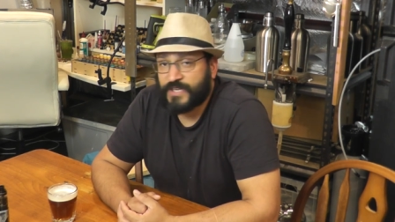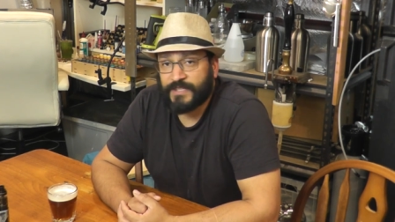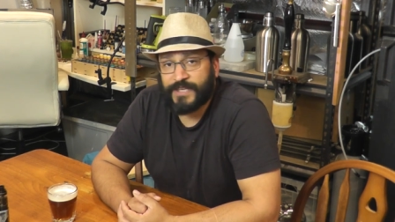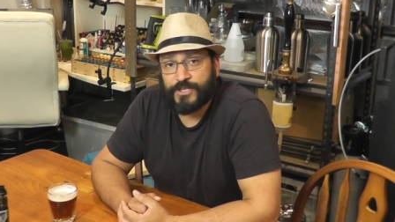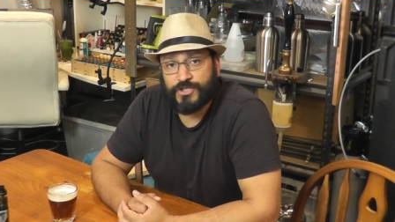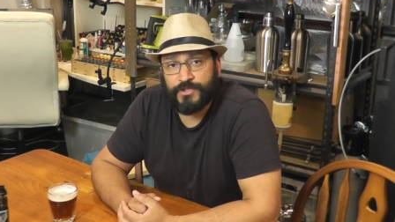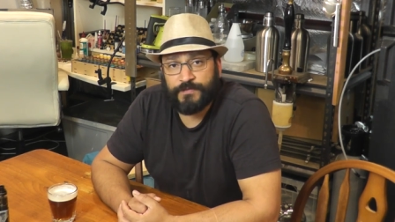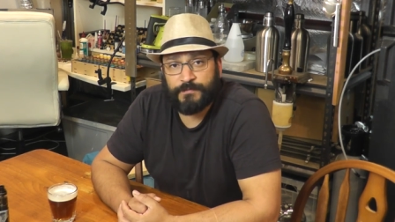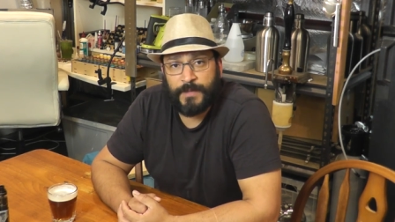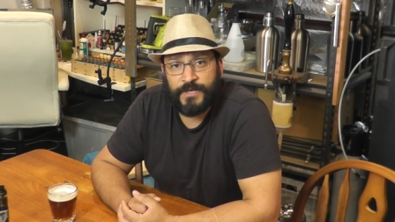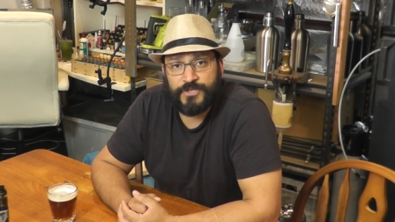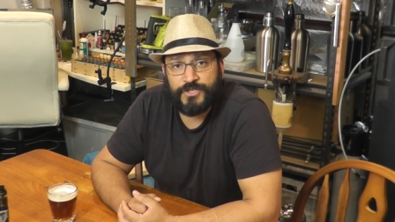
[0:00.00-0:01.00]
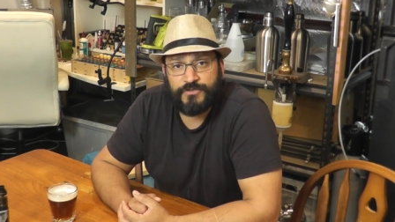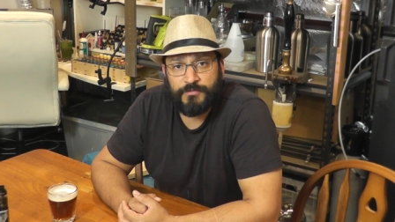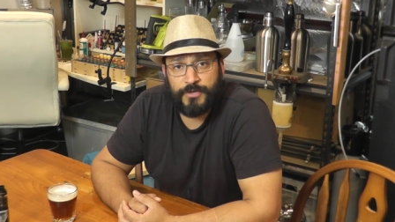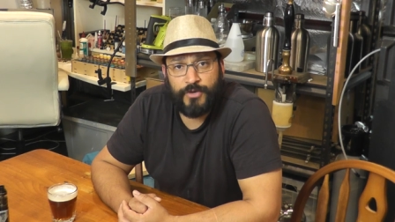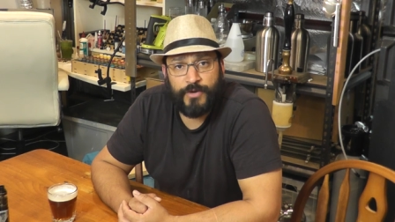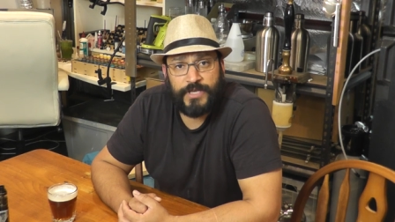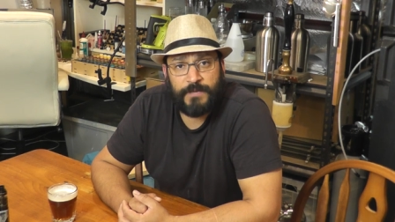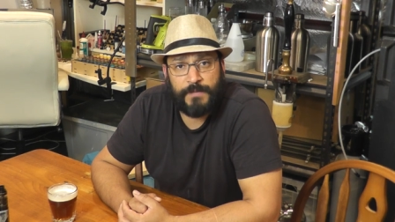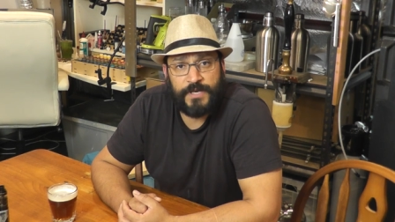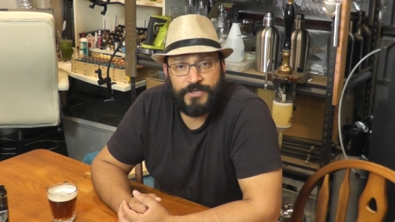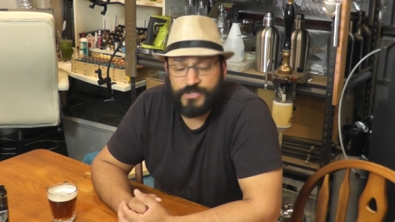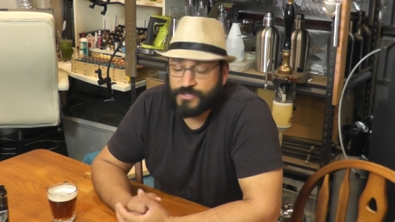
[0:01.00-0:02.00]
collection of miniatures from Eureka
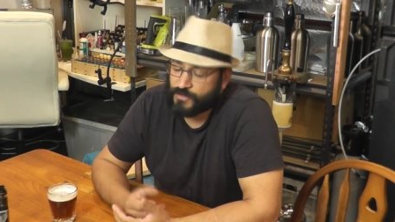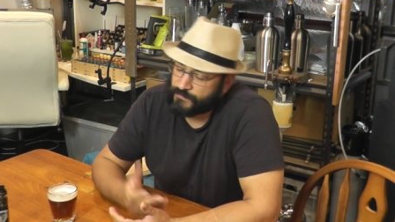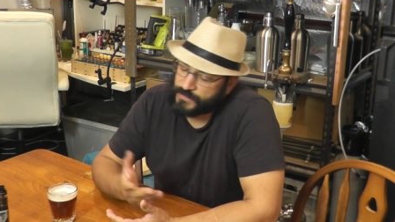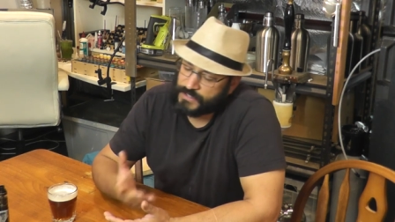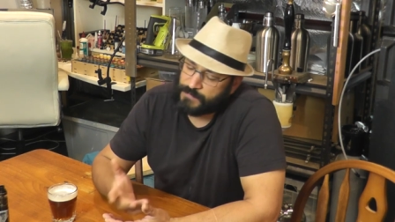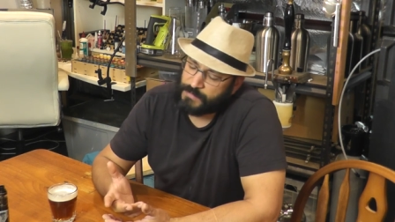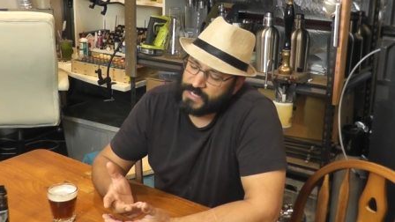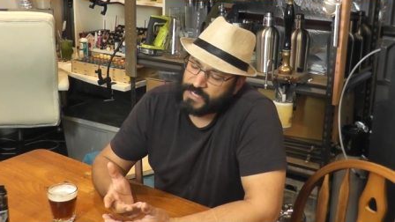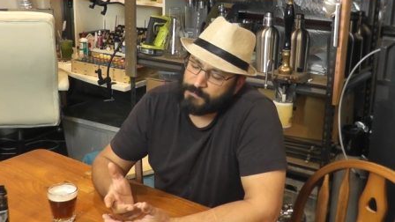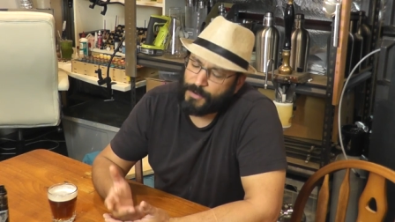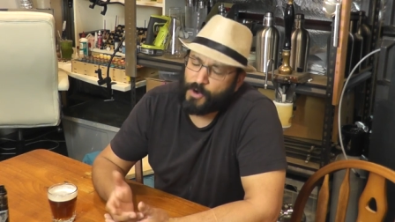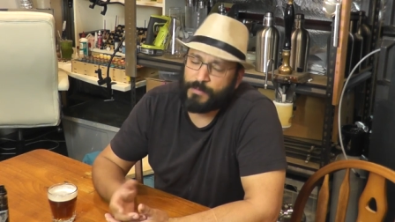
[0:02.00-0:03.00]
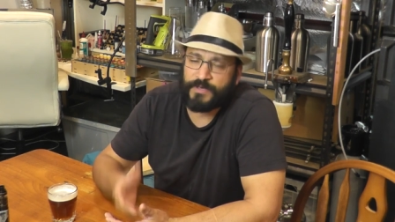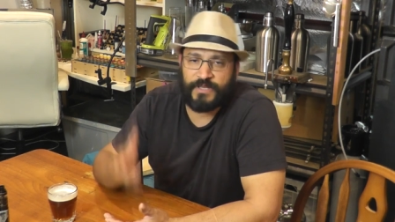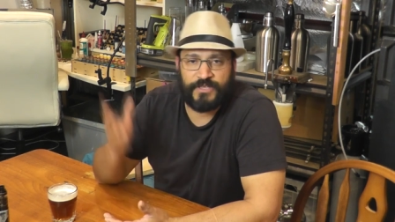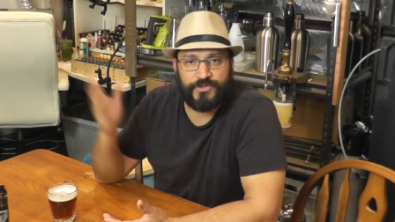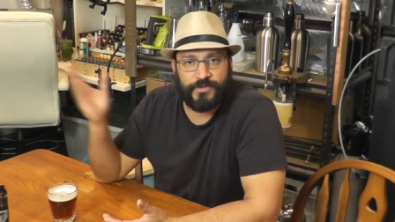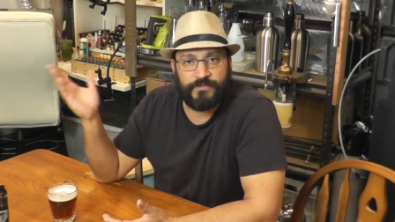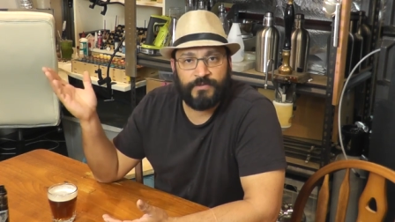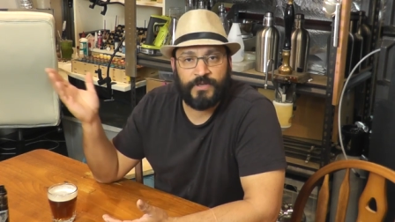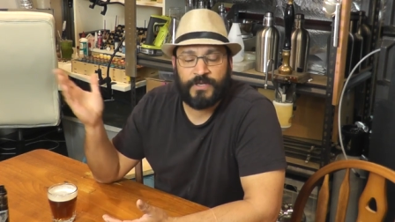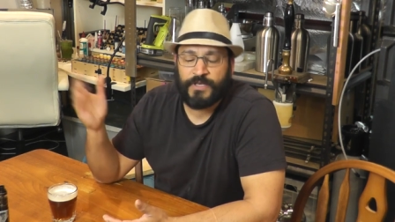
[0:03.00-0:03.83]
Miniatures, obviously being in Melbourne, they're sort of